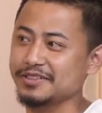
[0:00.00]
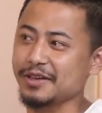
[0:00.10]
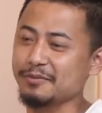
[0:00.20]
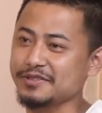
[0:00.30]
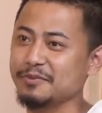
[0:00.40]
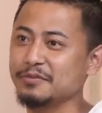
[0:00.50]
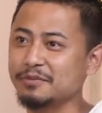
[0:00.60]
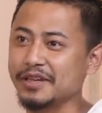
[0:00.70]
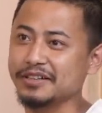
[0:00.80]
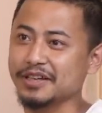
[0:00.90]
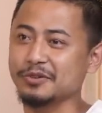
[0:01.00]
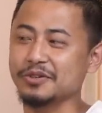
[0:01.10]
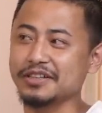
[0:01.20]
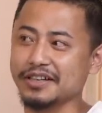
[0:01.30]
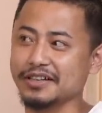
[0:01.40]
was the time simple mm-hmm. plan kan
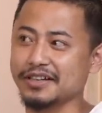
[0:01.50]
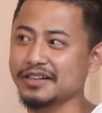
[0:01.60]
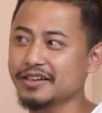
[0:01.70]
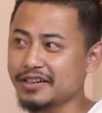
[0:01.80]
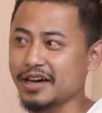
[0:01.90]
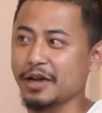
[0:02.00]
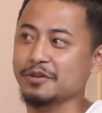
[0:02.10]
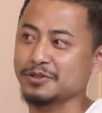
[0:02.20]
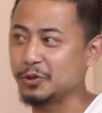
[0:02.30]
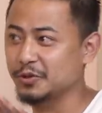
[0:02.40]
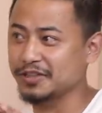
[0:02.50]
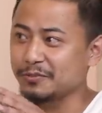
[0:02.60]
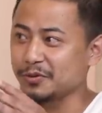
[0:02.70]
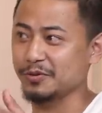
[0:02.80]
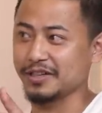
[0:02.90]
huni thi na. I was hooked
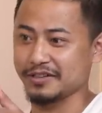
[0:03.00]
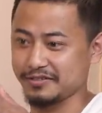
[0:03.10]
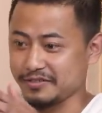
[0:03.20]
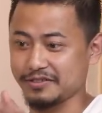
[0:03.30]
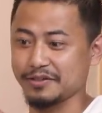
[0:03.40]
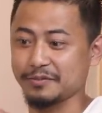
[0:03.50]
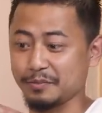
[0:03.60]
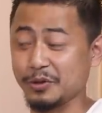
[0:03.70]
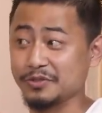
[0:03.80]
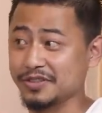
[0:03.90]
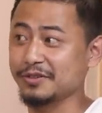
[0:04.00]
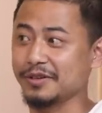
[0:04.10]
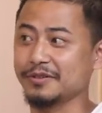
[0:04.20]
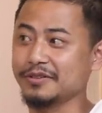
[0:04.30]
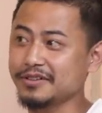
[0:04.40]
up to like the music
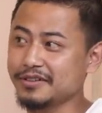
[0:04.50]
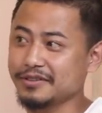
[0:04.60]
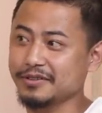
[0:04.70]
wa do.